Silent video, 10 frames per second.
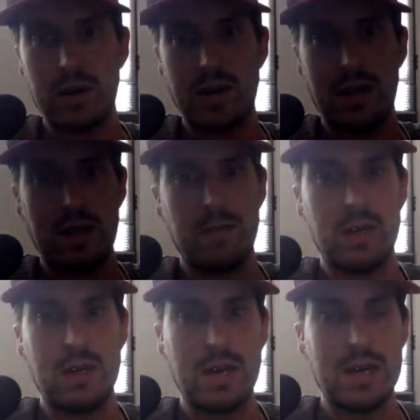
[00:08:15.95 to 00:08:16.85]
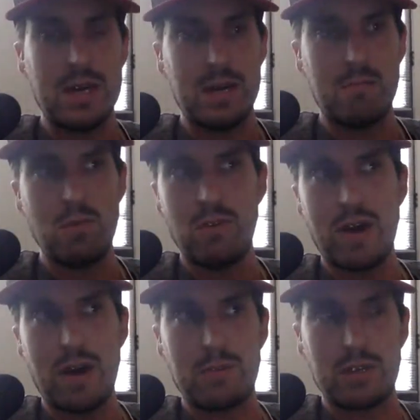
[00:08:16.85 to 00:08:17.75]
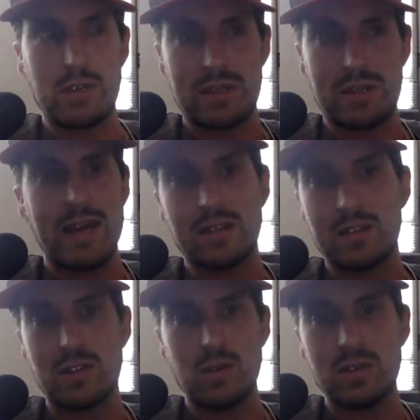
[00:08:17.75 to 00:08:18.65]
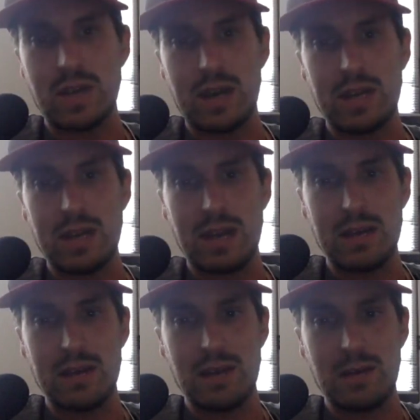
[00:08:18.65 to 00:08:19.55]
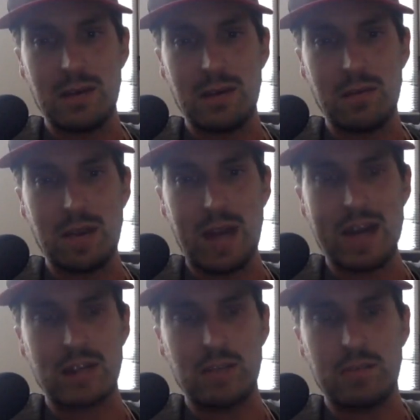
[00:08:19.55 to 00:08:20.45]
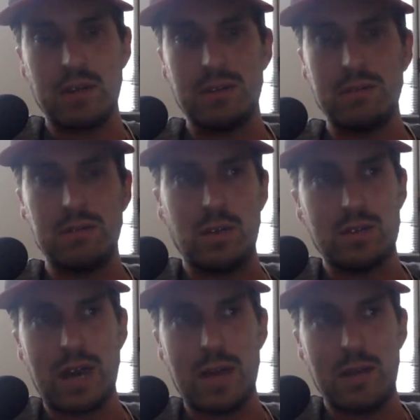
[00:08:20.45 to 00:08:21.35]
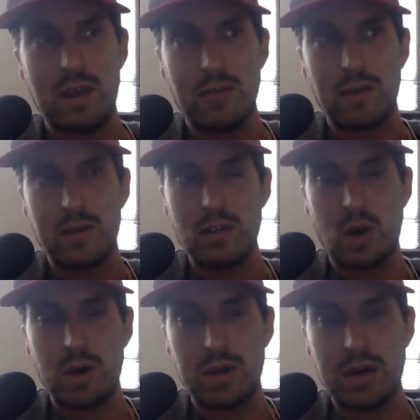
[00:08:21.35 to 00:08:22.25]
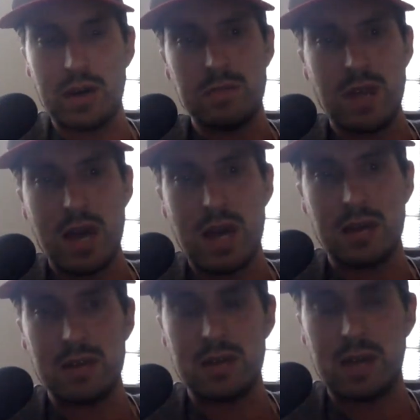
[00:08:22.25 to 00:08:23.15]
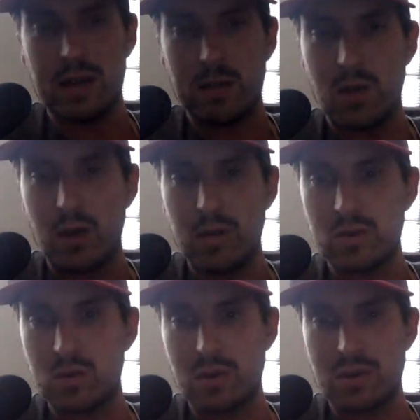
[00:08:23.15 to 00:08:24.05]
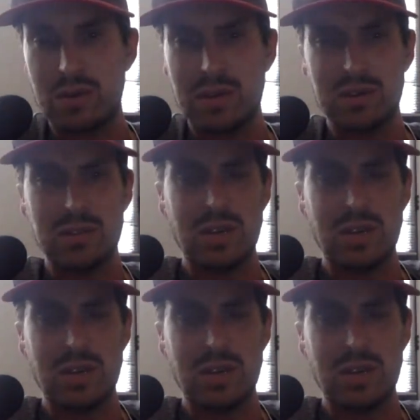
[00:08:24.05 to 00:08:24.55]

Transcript: and even move up just as a two side again, but actually put time and effort into all the game day and the stadium and all those sort of things.